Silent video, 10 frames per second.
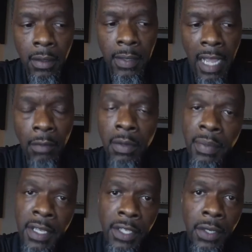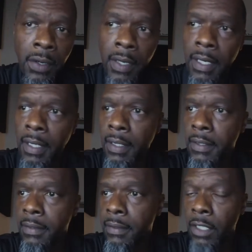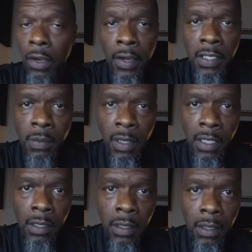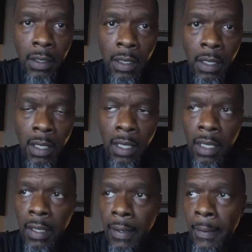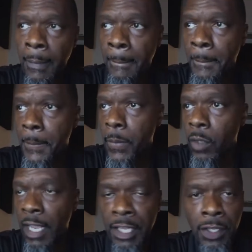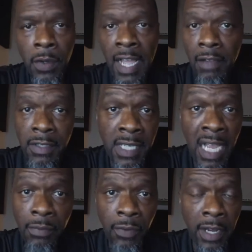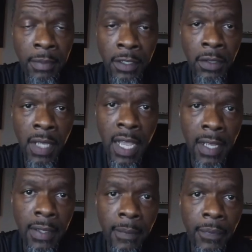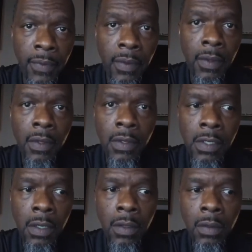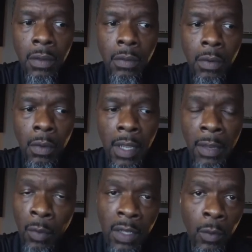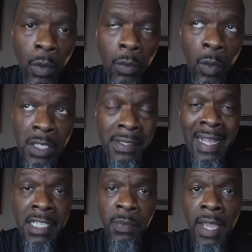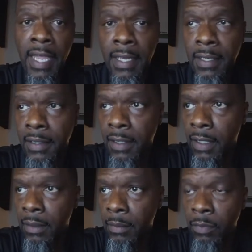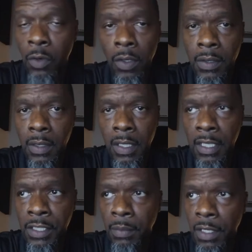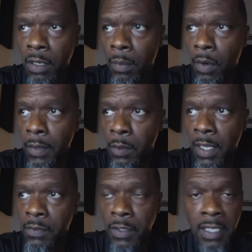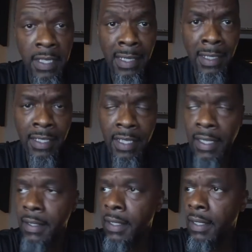That would be your earnest money, and you'll have a time frame to do that. So, and once that's paid, of course, there should be no more requests for anything like that.